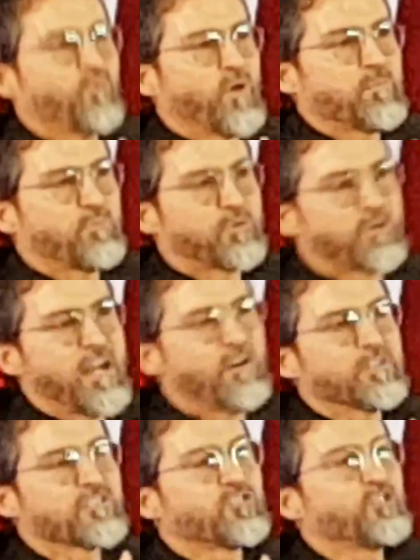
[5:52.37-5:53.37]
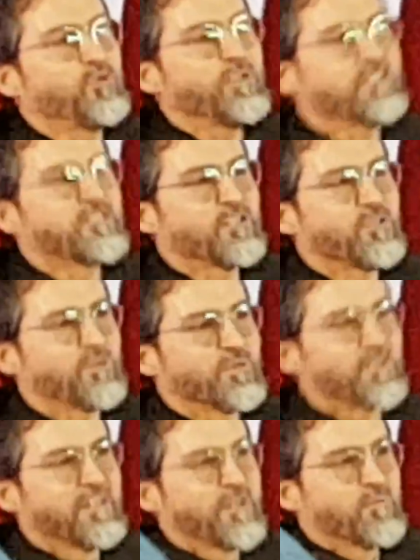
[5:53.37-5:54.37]
what prayer is doing to
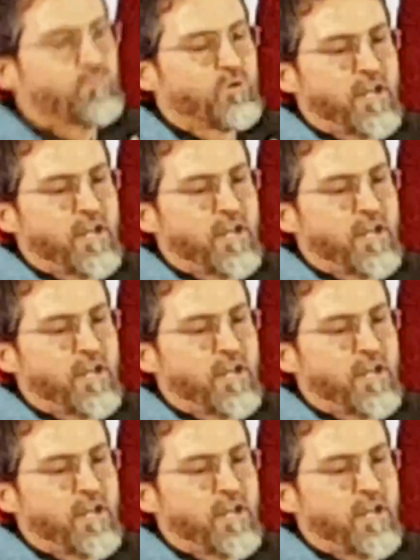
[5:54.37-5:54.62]
you.